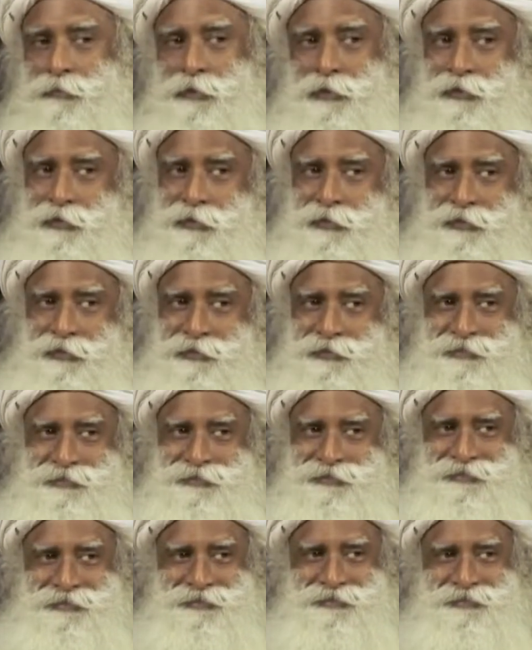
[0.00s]
Yes,
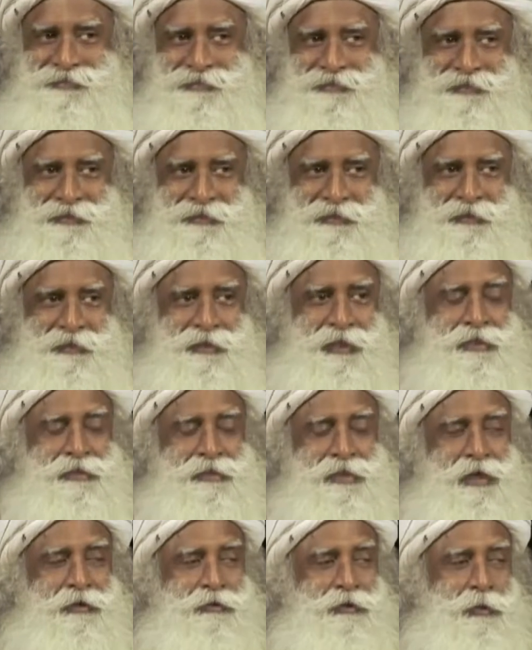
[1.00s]

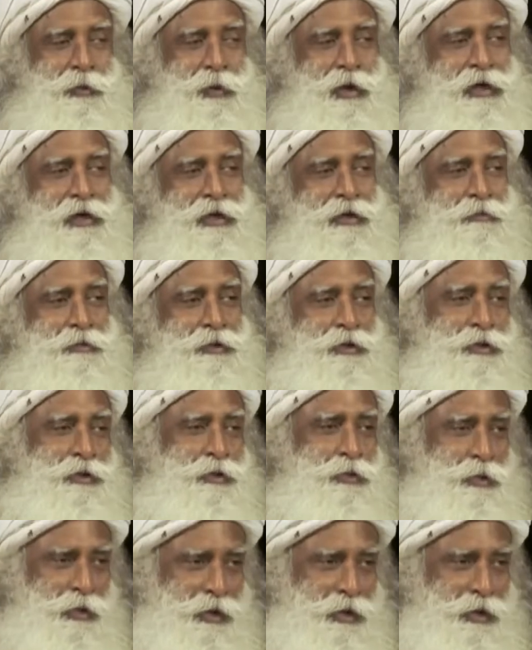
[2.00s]
that's how they welcome the new